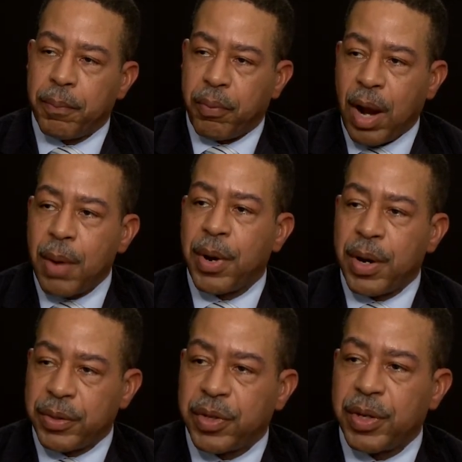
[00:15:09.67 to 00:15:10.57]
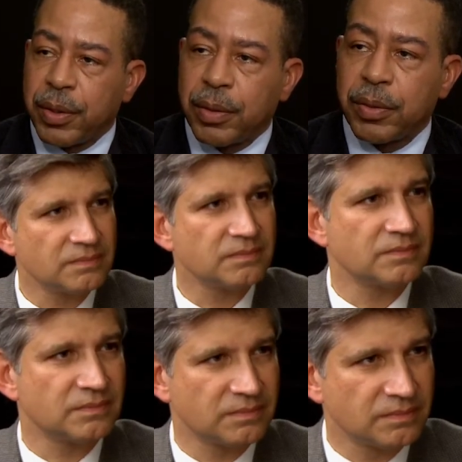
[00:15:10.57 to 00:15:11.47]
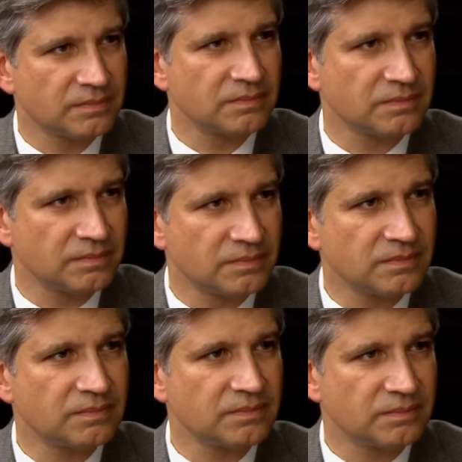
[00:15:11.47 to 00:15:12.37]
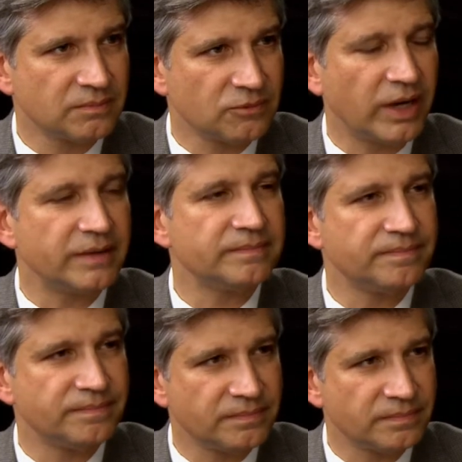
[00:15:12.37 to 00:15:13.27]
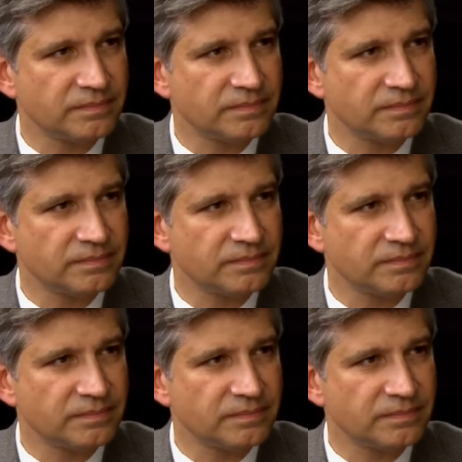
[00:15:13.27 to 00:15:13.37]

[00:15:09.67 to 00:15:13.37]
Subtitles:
primary skills, the reading, writing, and math skills,